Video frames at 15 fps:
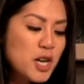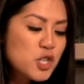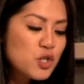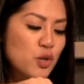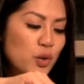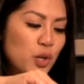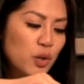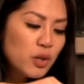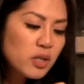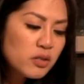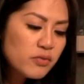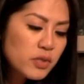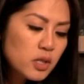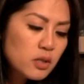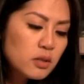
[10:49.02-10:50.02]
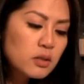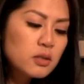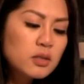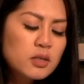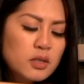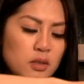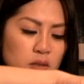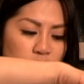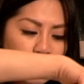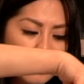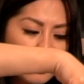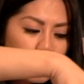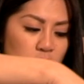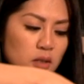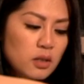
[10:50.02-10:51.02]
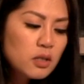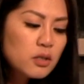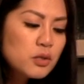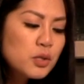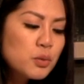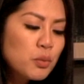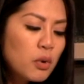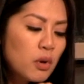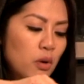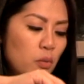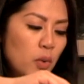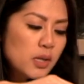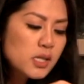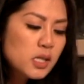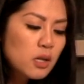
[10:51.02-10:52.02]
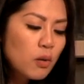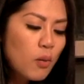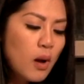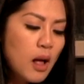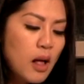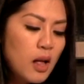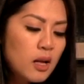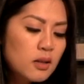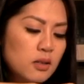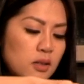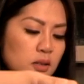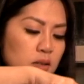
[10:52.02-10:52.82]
sure you give it a little swirl once in a while.